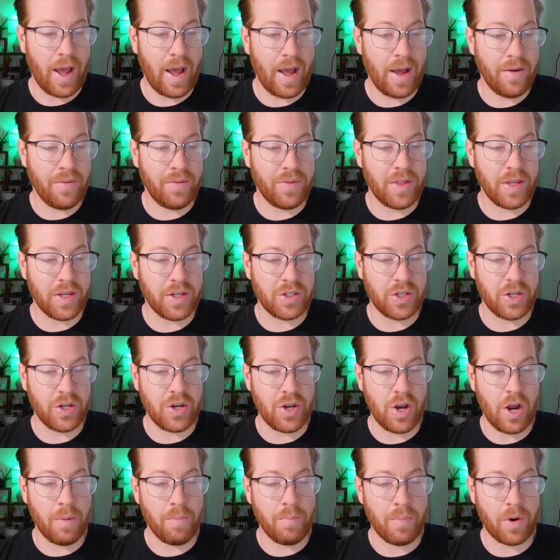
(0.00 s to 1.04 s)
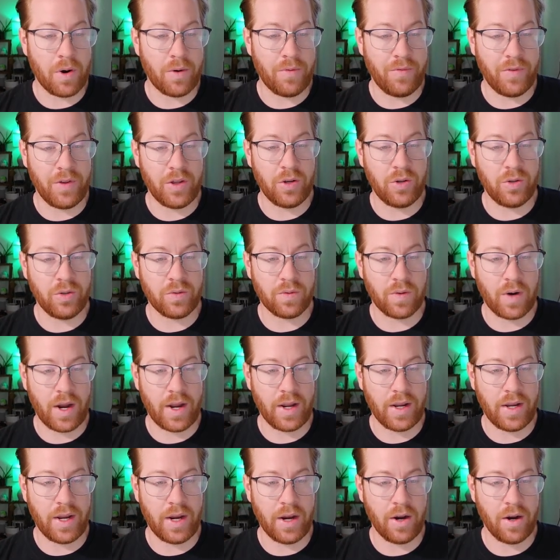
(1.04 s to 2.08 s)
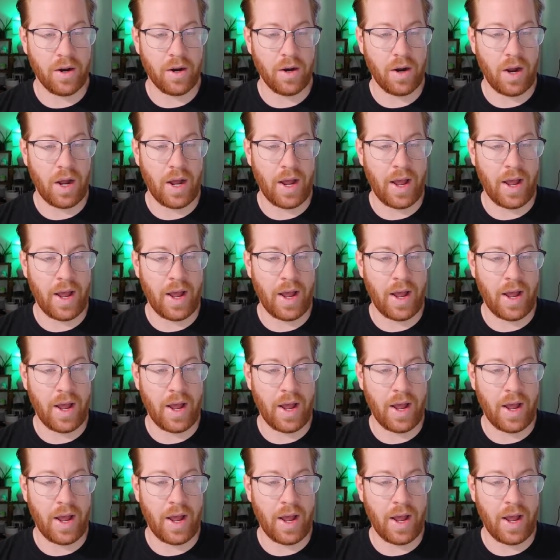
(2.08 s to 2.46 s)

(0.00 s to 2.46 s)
have this number field right here.